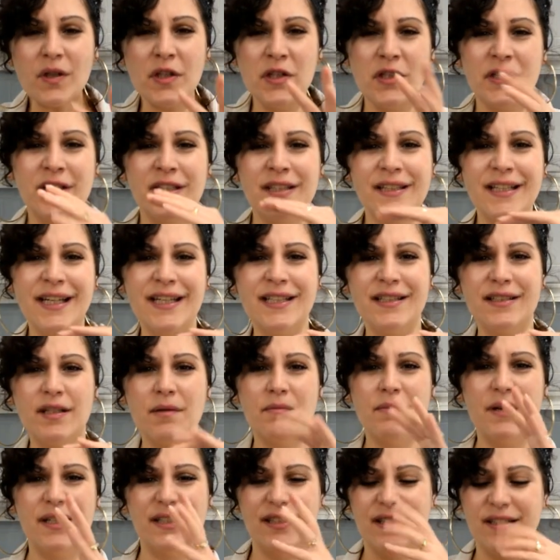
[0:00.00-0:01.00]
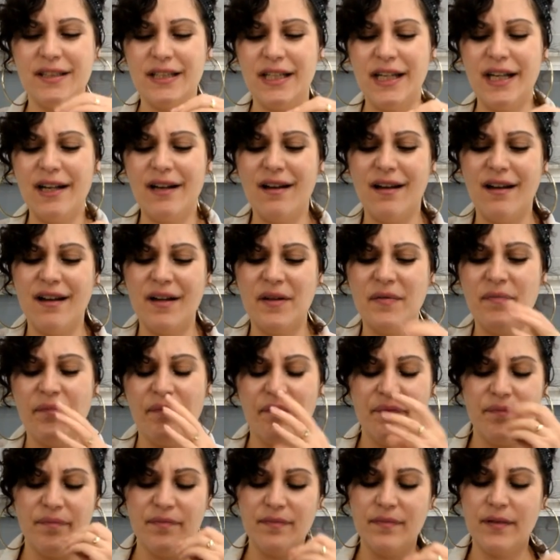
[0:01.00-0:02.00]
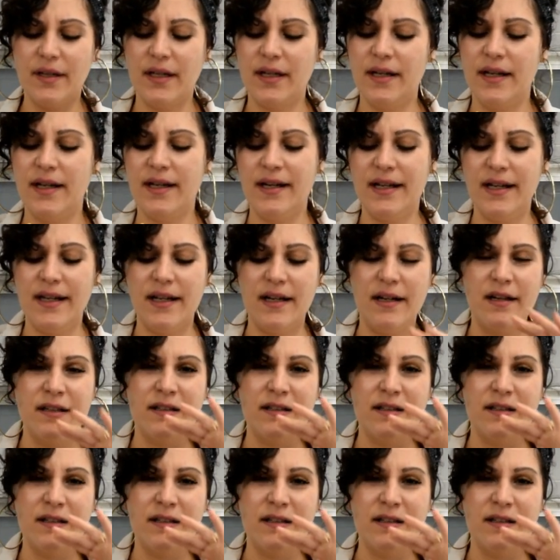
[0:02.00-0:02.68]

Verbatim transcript: You can taste the mastiha in it.